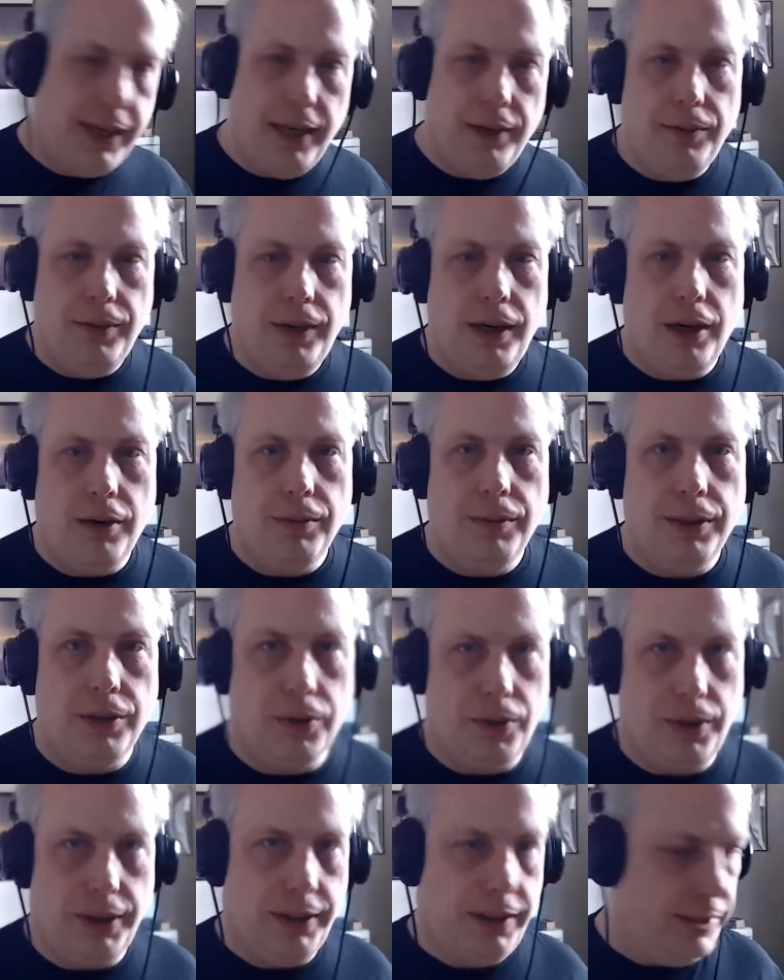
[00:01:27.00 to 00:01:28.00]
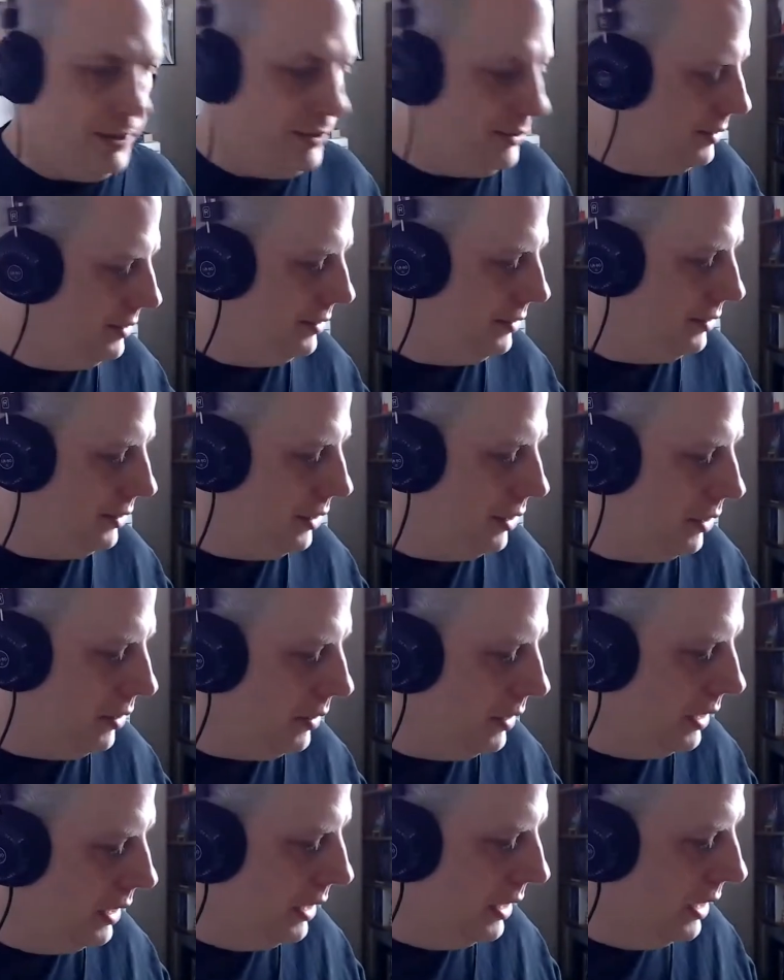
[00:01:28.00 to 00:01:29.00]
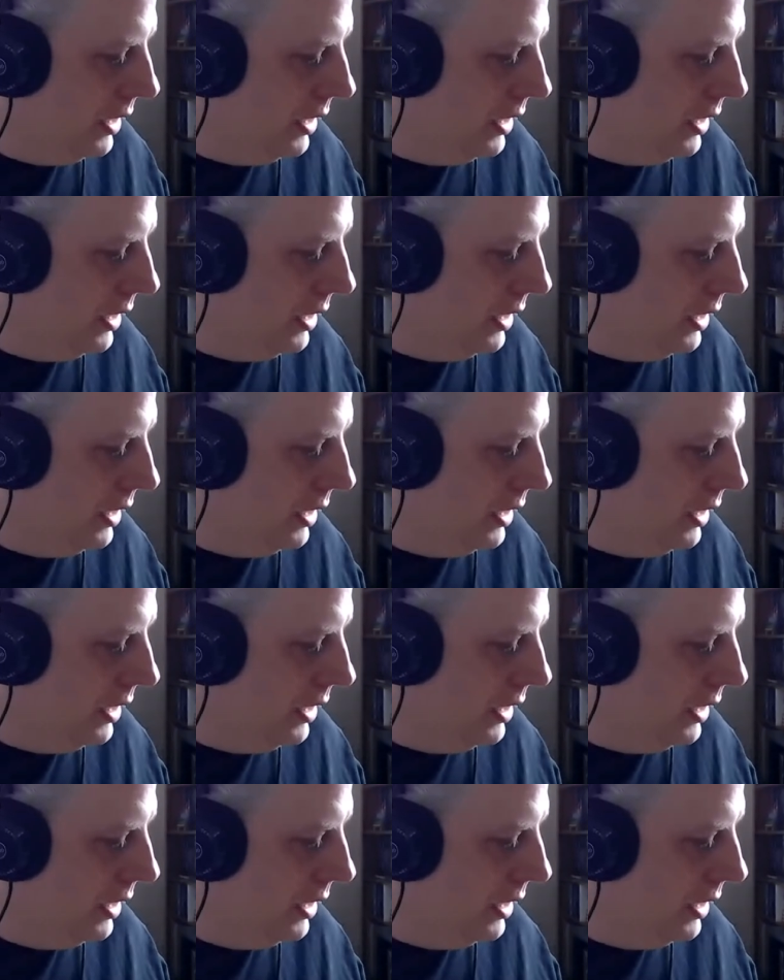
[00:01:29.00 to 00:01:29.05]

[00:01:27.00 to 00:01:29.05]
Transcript: again, we are recording this. So,